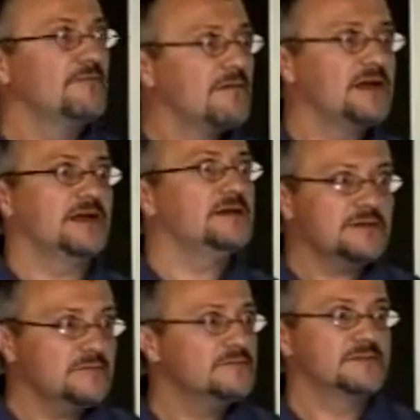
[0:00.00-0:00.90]
and, you
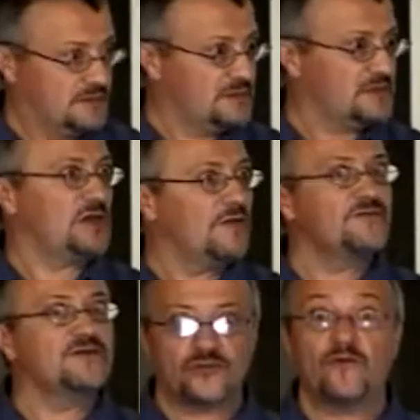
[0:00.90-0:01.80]
know, this is
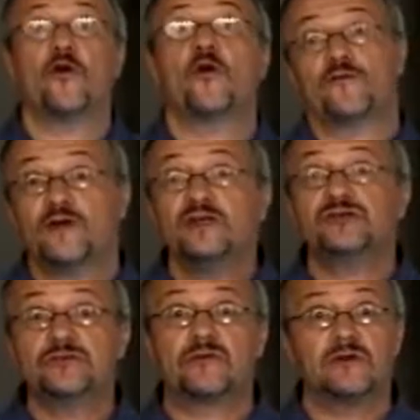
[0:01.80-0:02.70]
often true of our
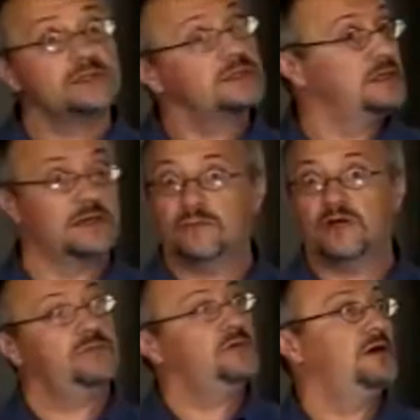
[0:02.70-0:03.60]
conventional growers. They say, no,